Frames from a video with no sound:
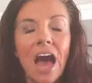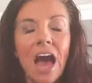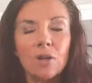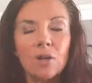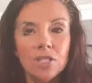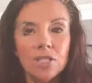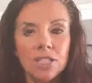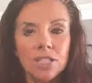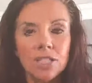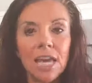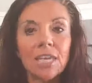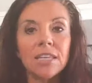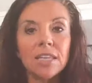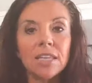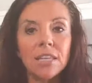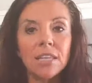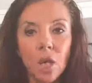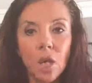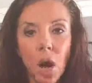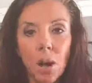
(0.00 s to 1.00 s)
I'll just say
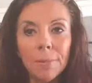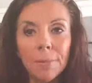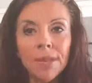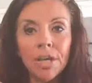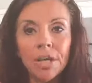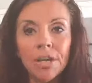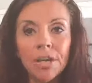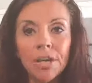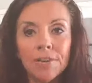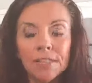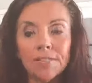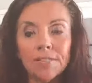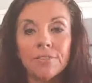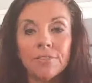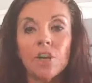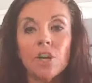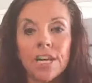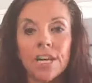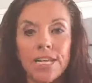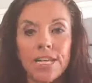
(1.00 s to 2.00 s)
that the gallbladder and the
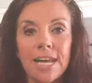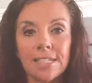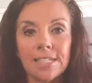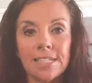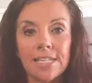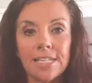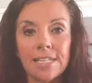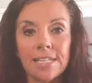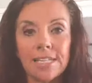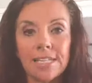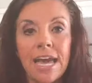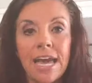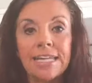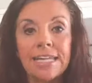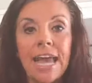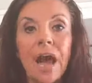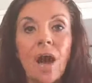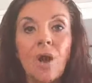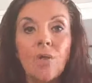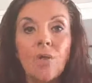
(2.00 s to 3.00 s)
liver are connected.
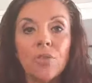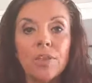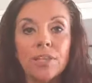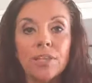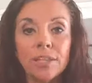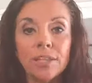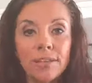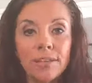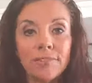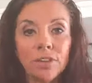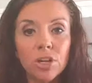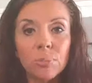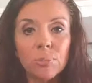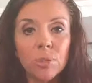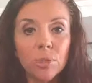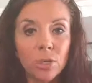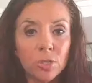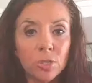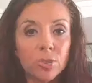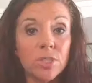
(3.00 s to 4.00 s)
Now, the liver
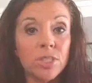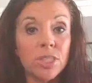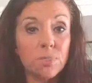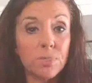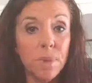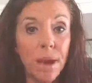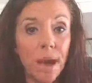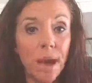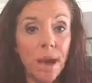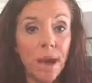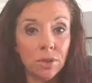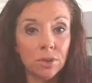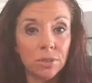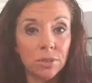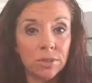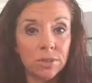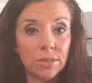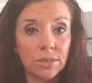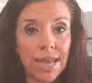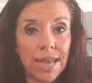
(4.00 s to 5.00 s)
produces
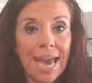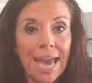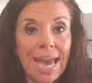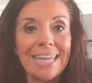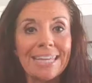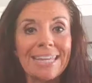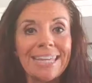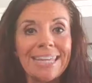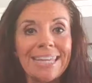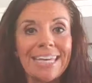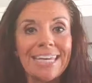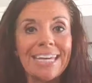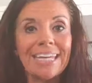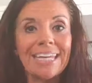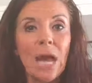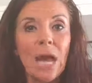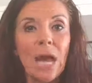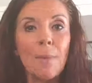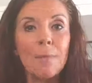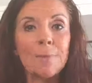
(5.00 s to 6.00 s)
bile, and
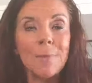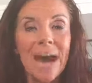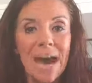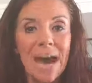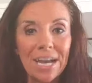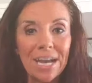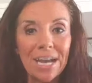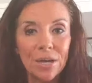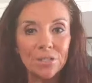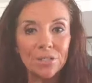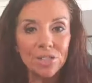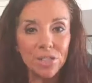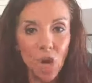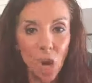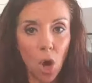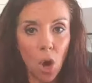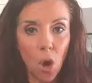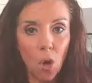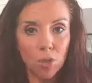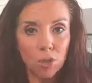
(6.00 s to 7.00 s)
then bile
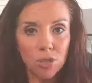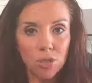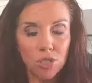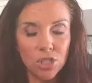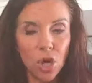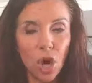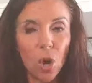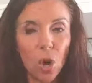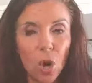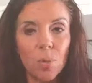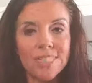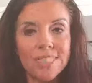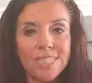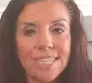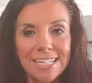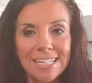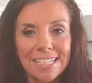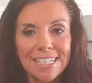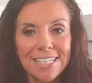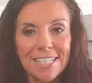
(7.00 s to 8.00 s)
salts are what's
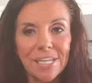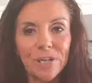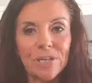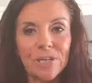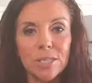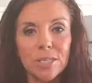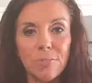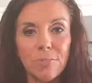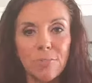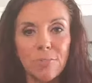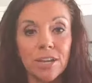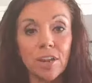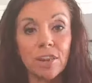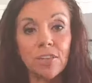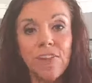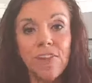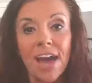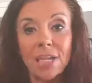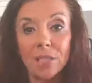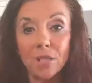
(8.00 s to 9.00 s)
necessary to break down
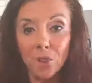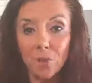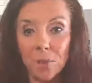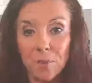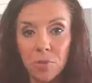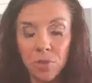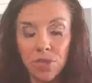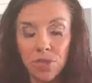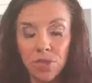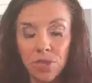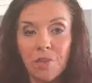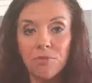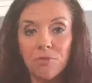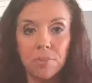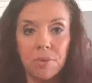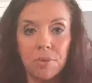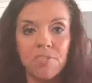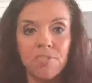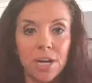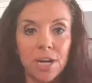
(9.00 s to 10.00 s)
the fats. Remember that
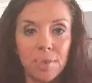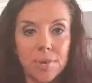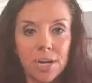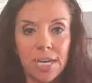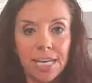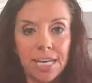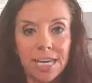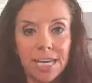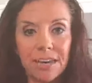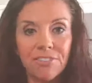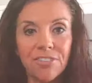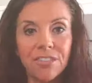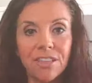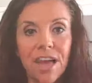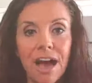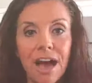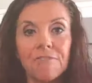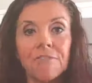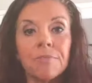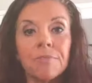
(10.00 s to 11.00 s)
from the very beginning of the
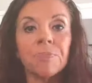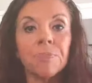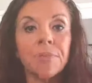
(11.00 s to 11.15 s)
life.